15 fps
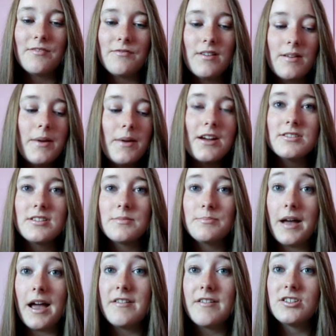Vampires
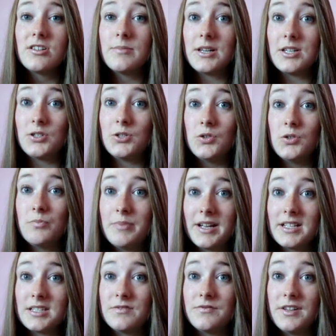and pirates are my two
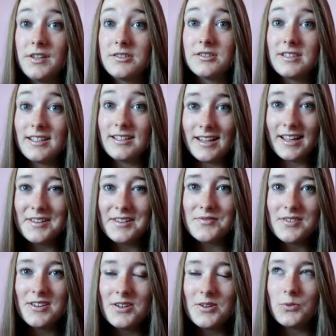biggest fears in
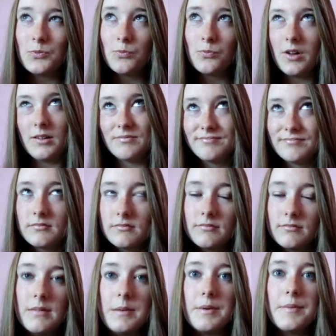life. Well,
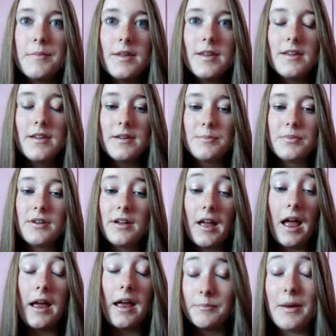maybe. But
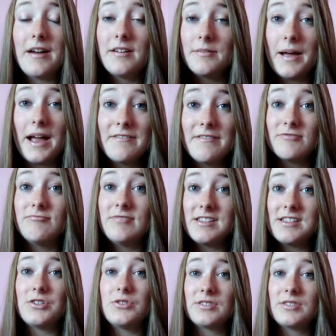I, I pirates
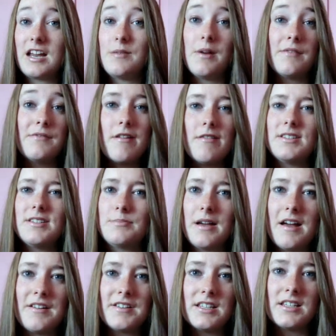really do scare me. I've never seen
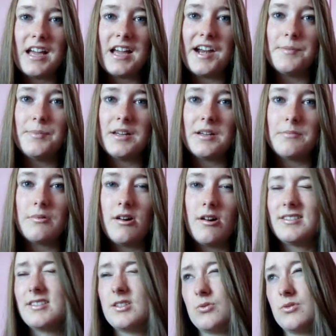Pirates of the Caribbean,
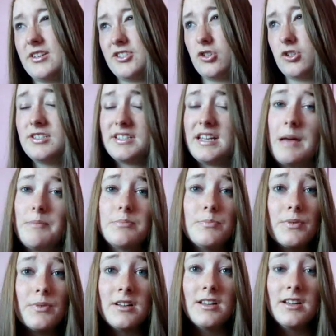partly because I don't like Johnny Depp.
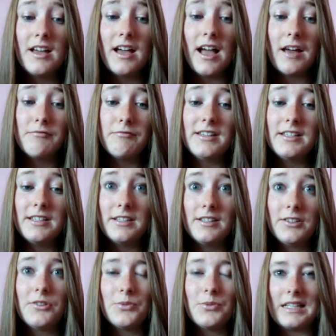But I really
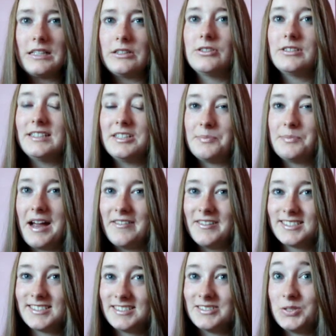he was like, oh dear,
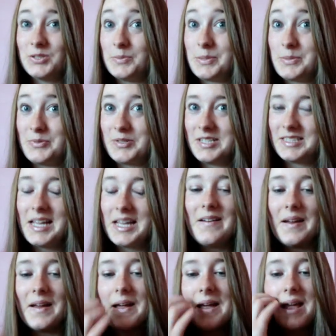pirates, this is going to be pretty
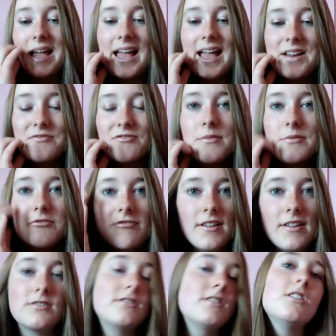scary. And from the
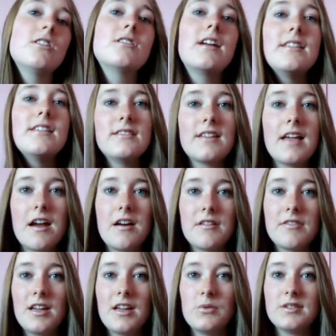trailers, it looked like the
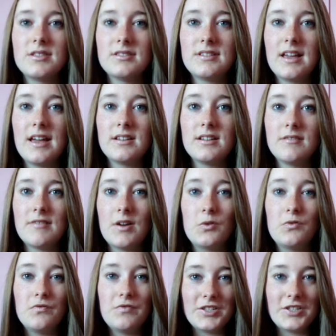entire thing was set
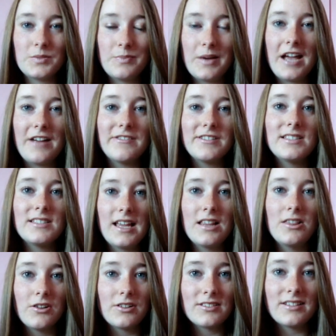around vicious pirates.
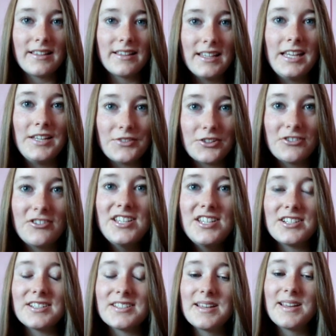They looked like the evil
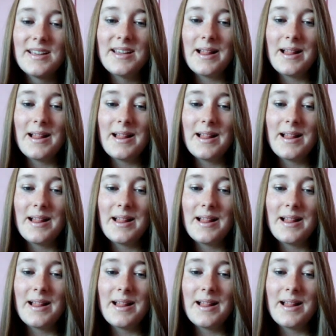creatures.